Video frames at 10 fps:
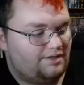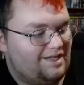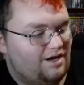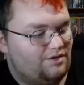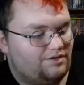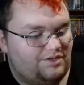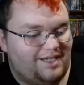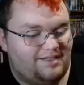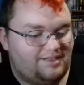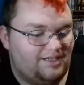Now,
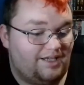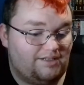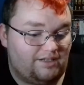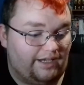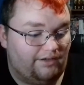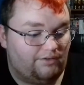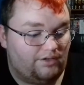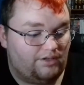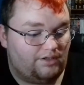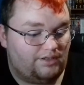this is a
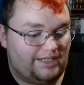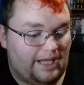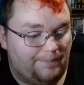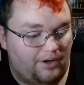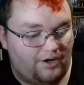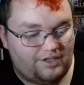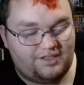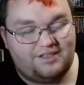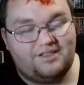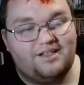
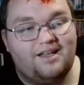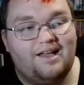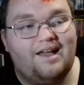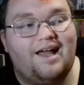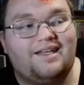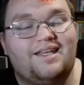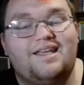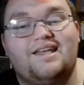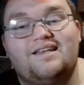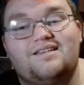Letterbox, and it
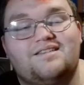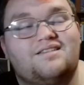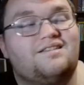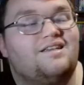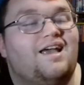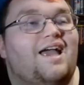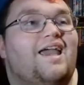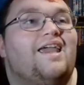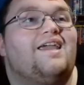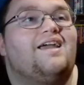is
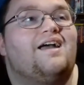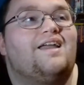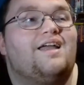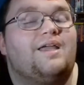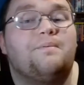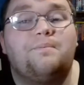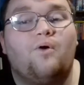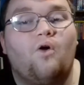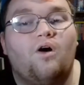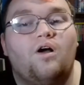a
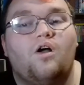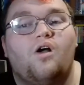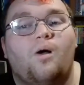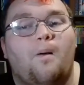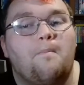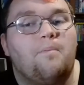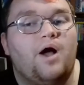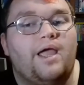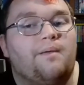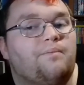import,
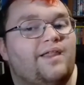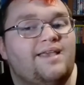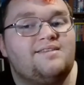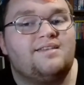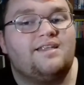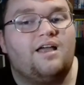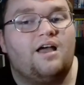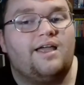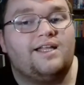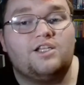but it plays in
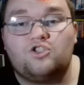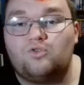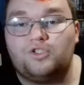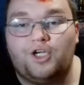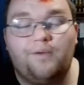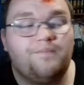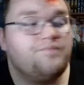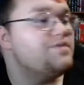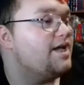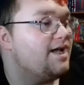English audio,
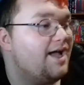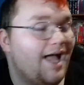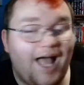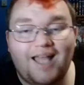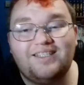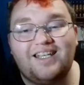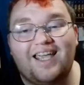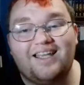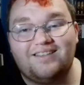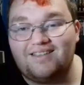and
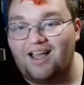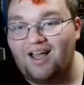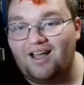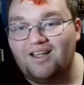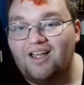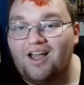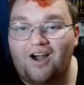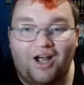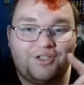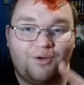
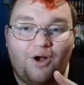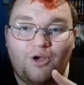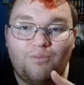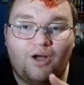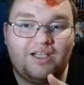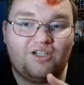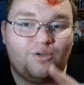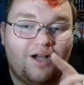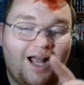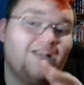I know Omar
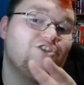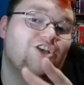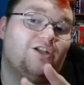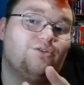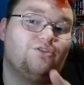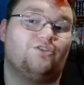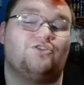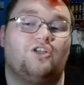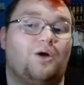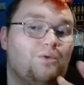Little and Channel Don't
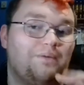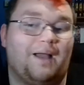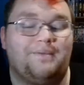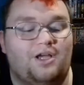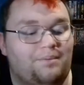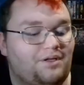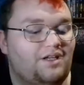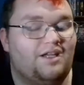Start will back me up.